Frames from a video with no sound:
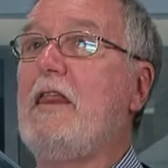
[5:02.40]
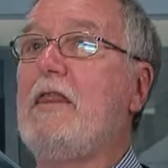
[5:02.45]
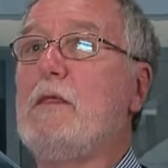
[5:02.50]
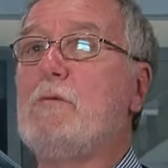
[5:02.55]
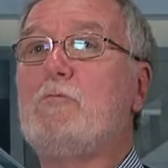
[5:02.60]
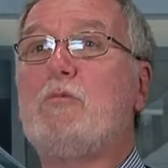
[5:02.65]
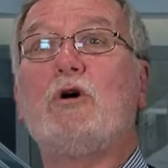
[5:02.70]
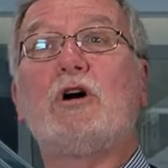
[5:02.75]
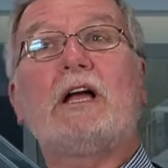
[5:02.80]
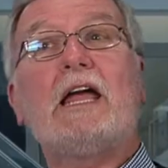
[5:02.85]

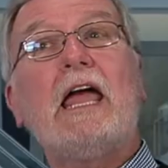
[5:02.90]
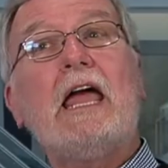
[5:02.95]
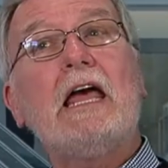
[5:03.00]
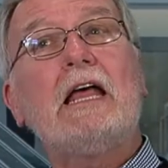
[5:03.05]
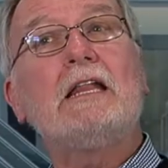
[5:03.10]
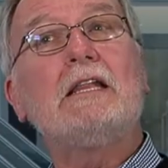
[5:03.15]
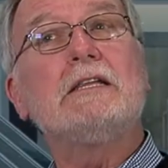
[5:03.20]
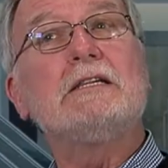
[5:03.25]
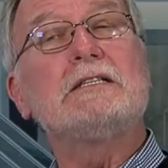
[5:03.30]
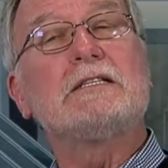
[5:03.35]
The book
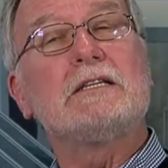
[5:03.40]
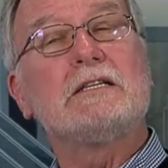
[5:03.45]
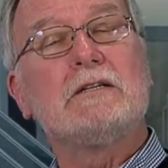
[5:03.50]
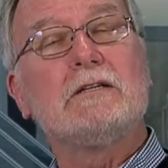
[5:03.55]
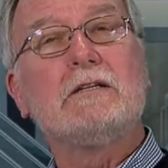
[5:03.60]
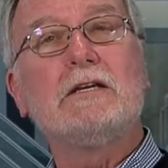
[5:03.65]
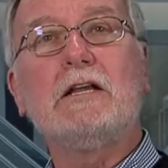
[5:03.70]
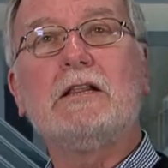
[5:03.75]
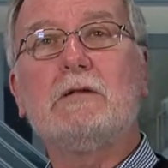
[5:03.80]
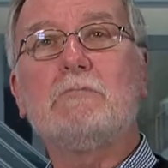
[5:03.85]
ends
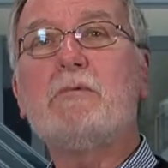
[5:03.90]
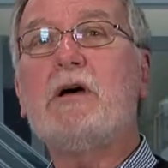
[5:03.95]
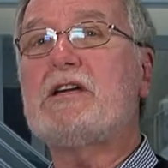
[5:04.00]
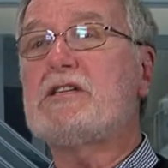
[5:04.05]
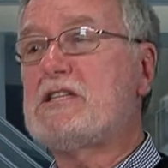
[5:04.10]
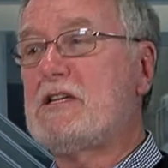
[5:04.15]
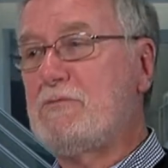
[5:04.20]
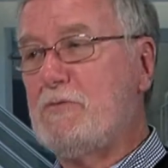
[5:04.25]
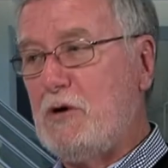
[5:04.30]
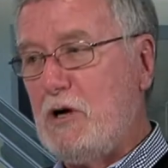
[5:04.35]
in the
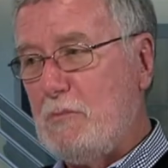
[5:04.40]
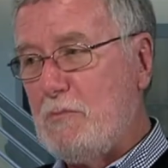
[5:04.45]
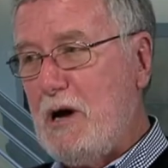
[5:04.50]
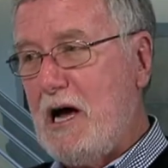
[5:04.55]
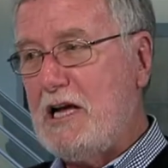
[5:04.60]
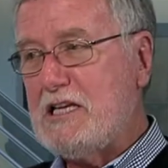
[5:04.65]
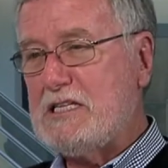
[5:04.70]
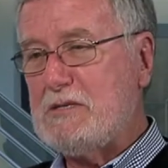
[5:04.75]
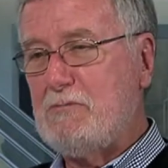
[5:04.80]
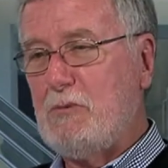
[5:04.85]
best of all
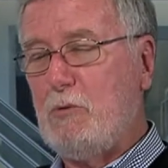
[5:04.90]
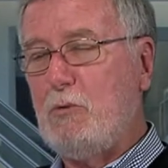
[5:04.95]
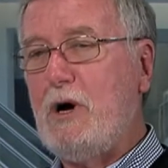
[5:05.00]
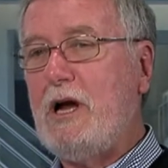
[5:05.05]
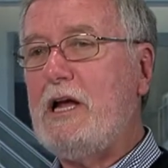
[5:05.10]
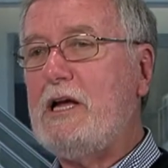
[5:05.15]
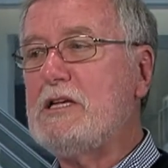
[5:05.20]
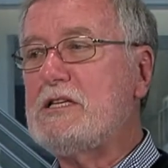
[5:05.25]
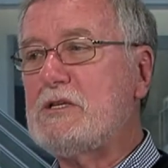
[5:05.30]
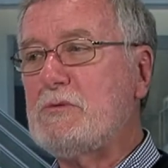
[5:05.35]
possible
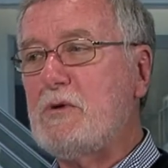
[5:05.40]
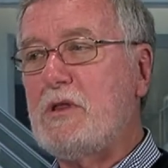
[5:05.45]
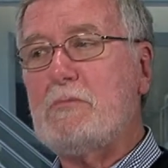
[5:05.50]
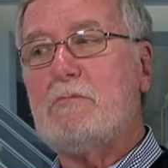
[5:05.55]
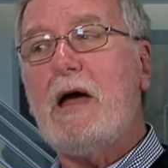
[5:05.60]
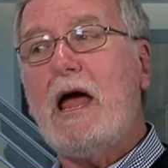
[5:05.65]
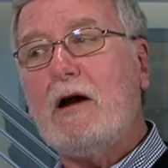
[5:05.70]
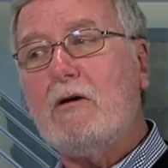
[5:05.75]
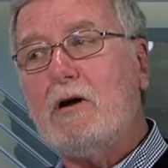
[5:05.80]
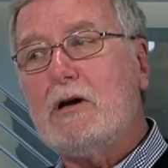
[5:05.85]
ways with a
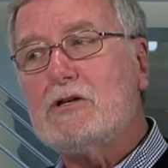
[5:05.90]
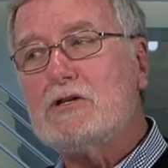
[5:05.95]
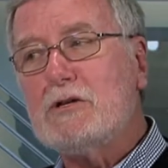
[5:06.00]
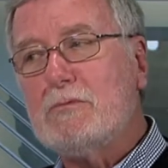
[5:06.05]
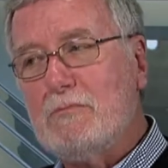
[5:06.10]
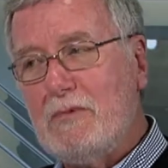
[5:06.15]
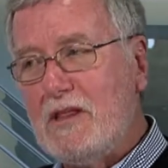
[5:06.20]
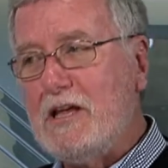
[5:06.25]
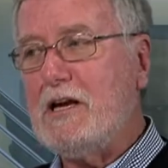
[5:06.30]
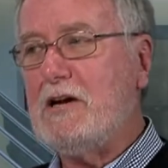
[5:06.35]
marriage,
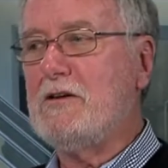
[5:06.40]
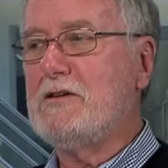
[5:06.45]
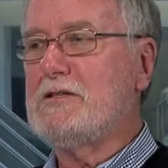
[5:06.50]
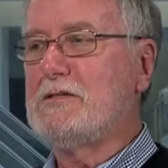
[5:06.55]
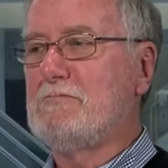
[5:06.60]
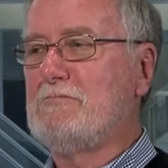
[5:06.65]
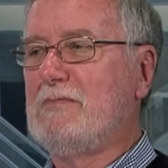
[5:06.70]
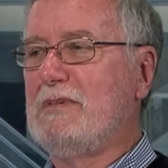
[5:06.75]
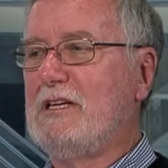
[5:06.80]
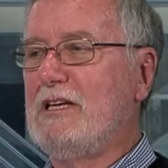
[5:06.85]
theirs,